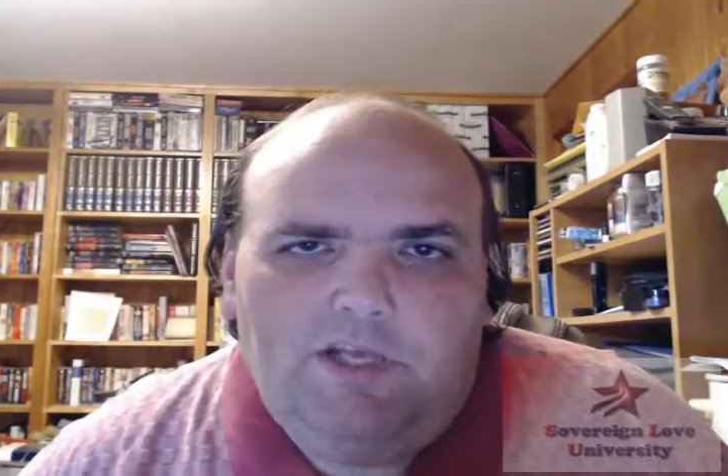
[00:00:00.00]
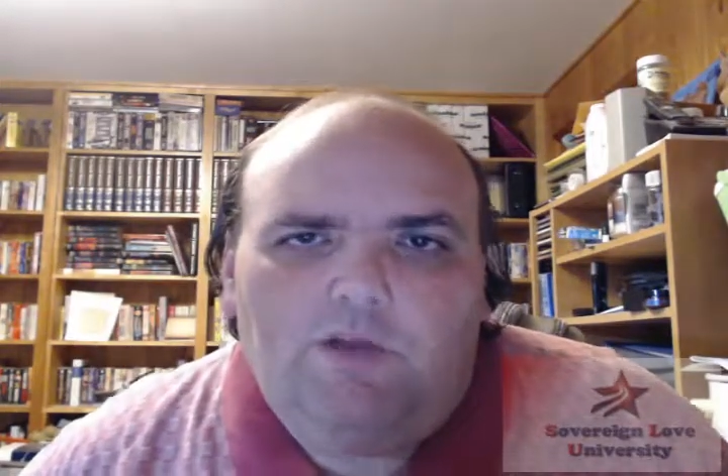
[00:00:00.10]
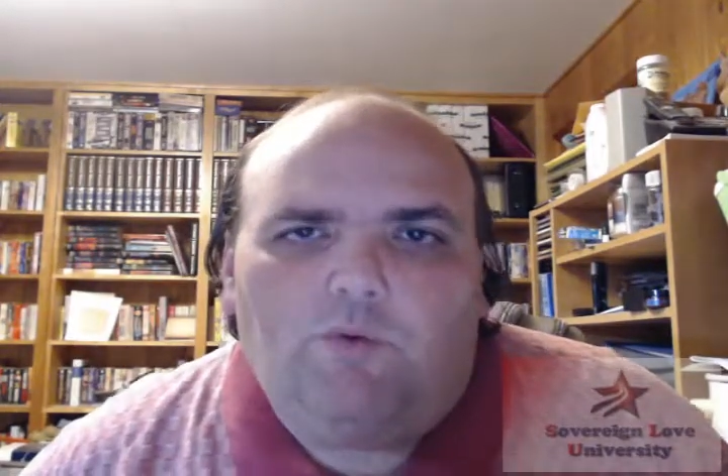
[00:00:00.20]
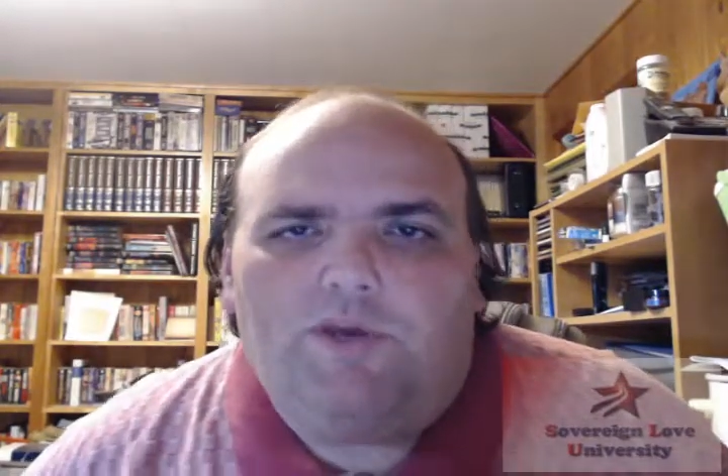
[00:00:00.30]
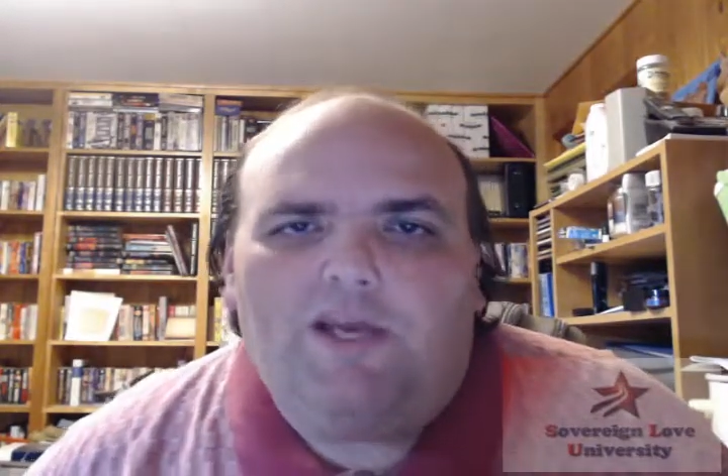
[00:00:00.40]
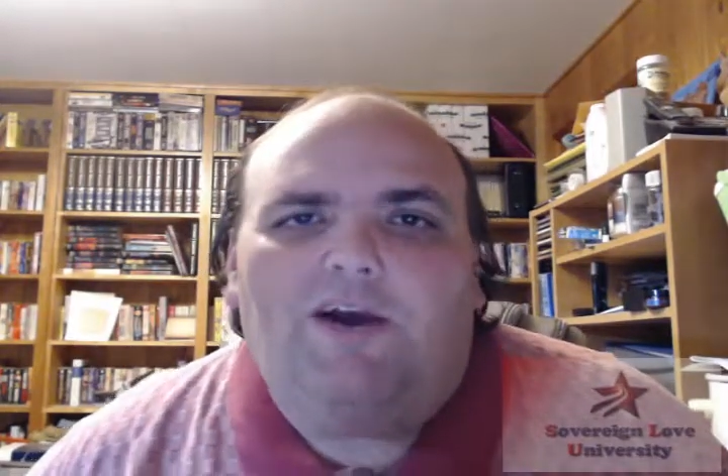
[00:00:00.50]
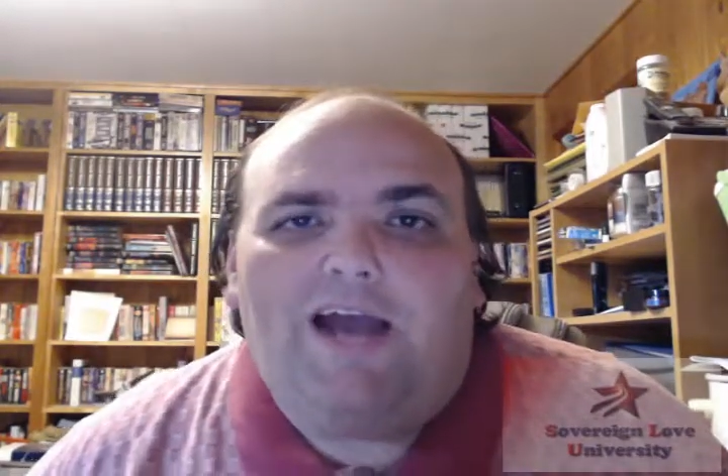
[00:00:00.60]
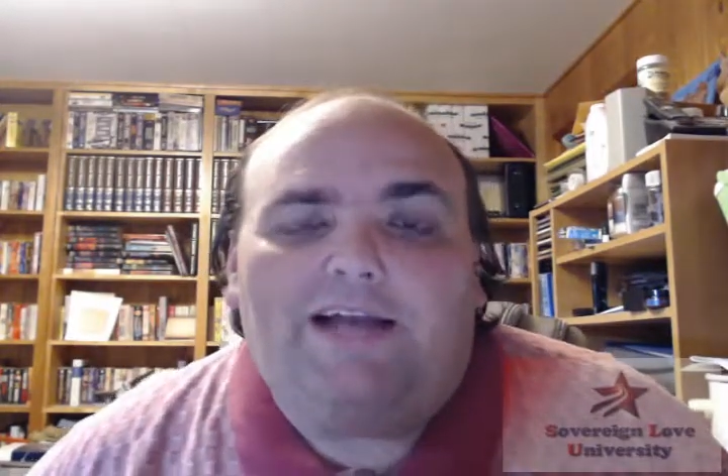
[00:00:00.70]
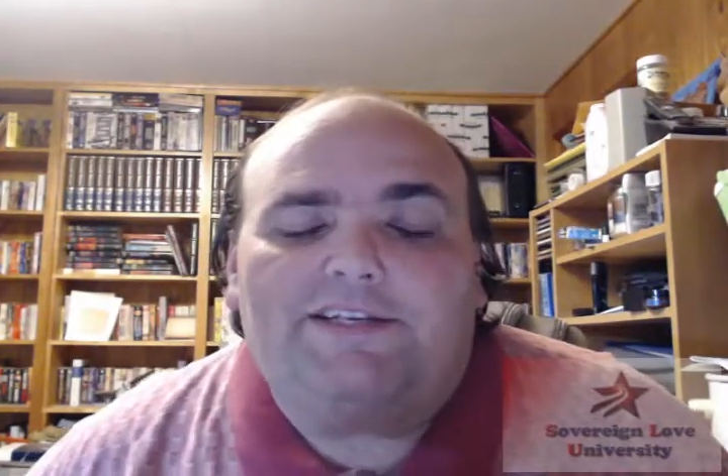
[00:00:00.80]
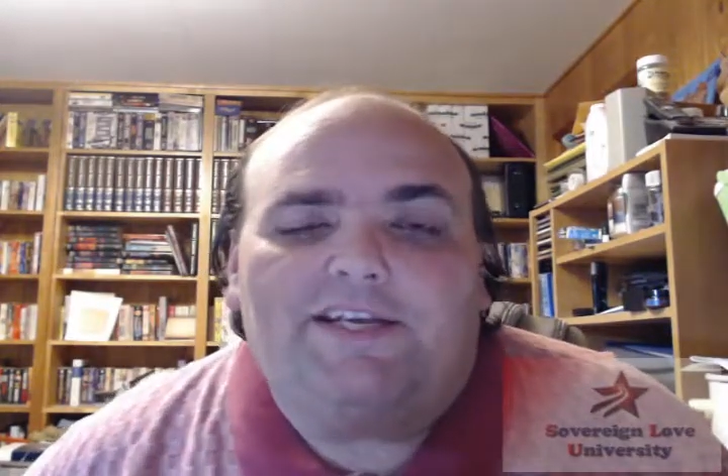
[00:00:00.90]
We are
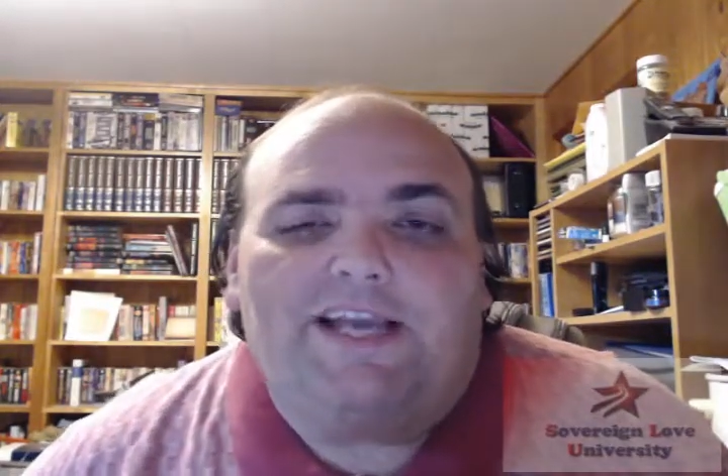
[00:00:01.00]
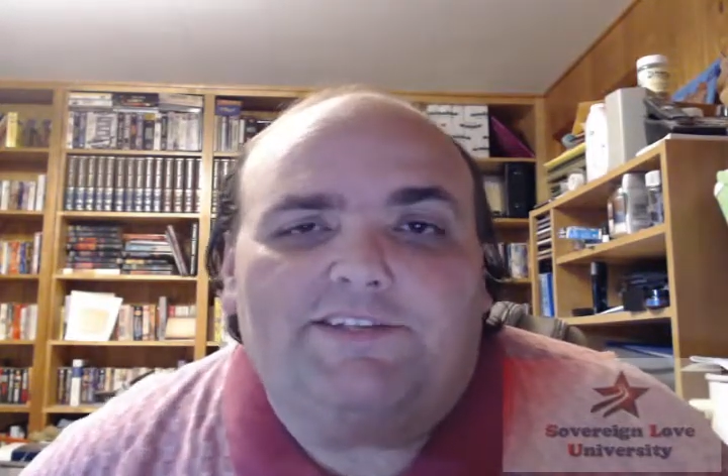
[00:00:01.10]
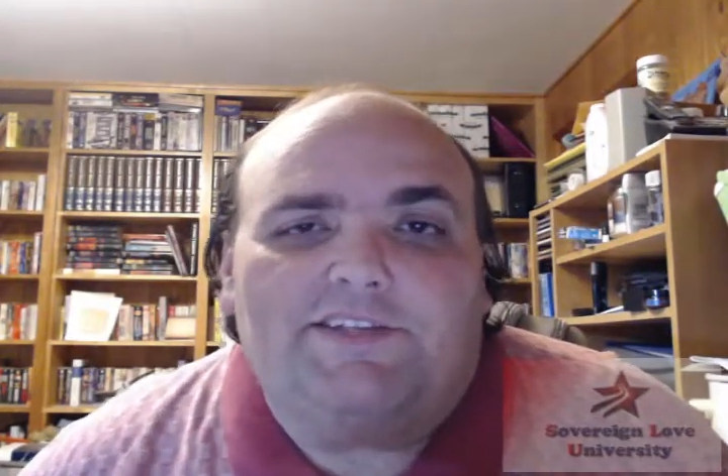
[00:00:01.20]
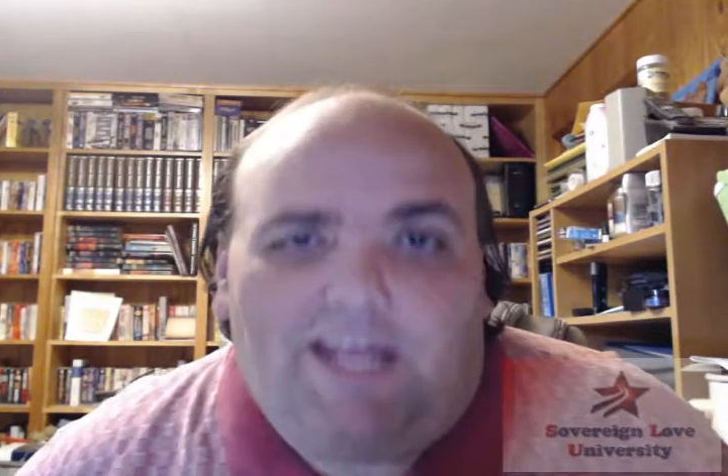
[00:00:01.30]
acting as an